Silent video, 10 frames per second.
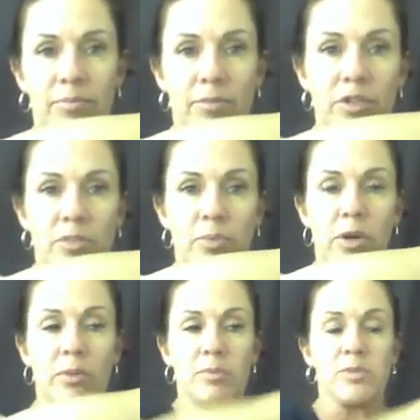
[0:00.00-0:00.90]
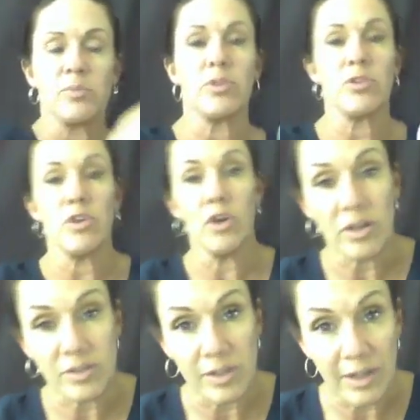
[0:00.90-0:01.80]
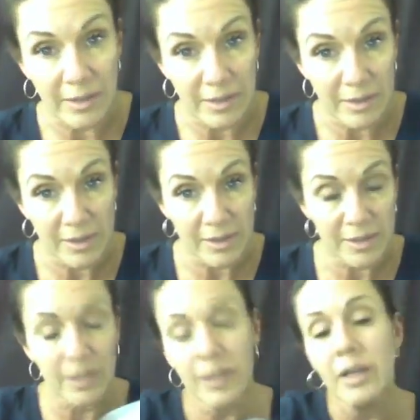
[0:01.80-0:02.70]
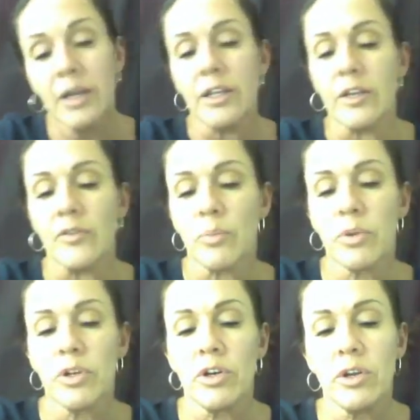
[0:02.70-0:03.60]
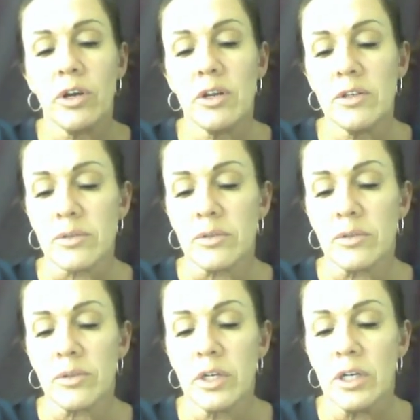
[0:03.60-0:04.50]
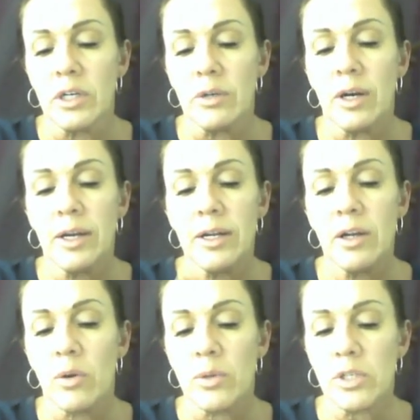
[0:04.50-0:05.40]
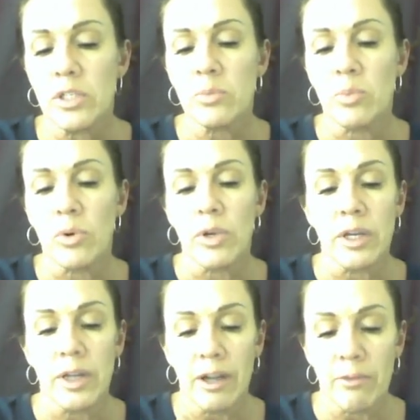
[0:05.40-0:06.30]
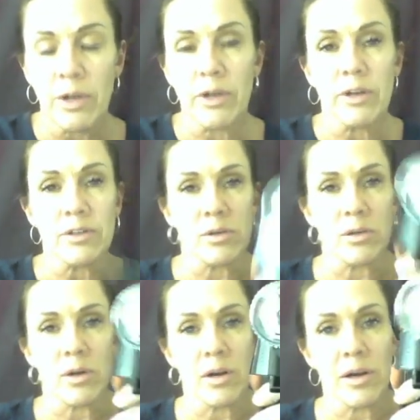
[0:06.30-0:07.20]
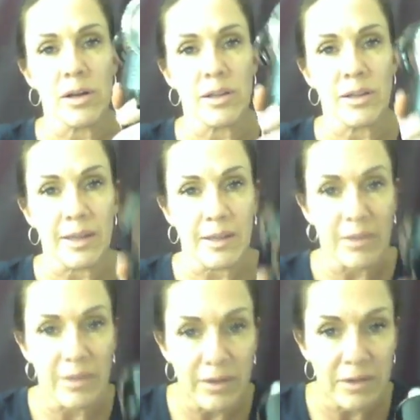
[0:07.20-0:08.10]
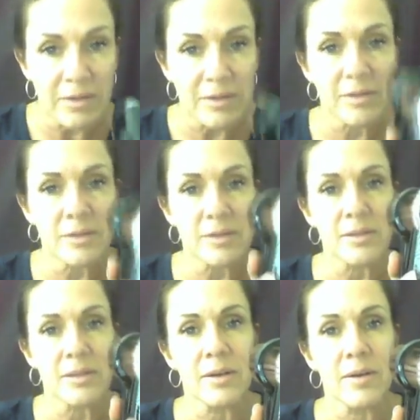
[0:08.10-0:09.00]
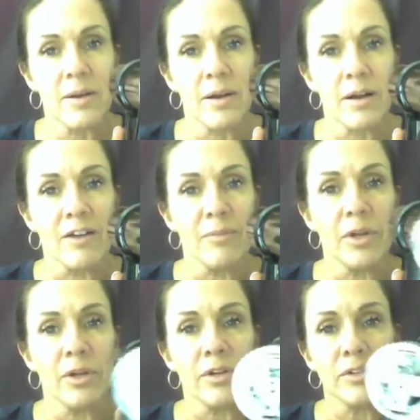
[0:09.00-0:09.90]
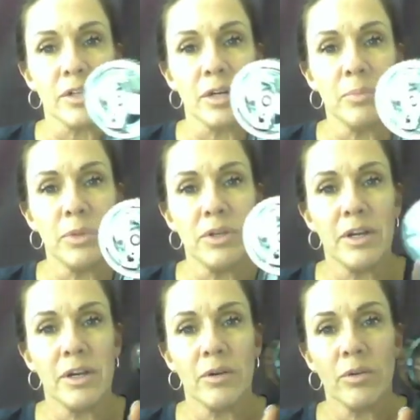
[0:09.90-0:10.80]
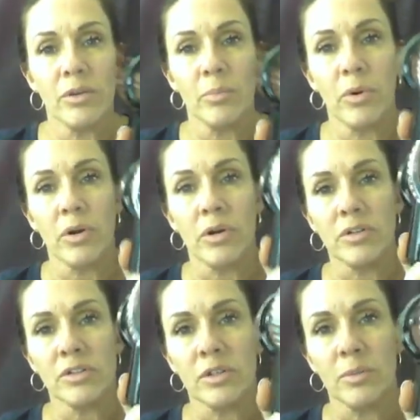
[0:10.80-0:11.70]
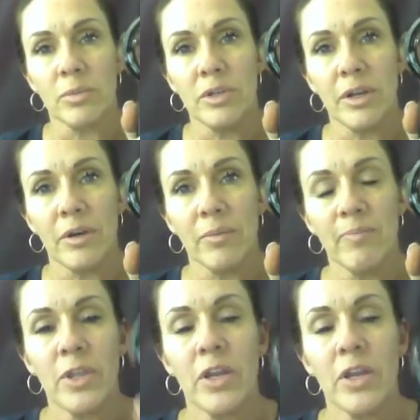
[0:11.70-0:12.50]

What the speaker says: You can spray arms with your nozzle like this. Now if you put your nozzle, I always spray and have my nozzle like this. Have my nozzle up and down, the prongs are up and down.